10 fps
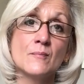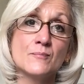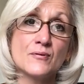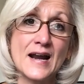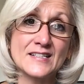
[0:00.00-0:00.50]

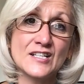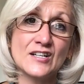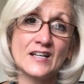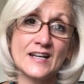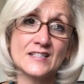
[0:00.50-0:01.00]

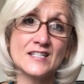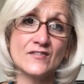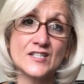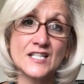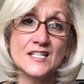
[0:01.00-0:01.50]
Practical
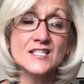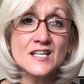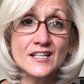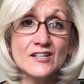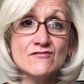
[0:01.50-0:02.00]
activities
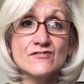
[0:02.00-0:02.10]
can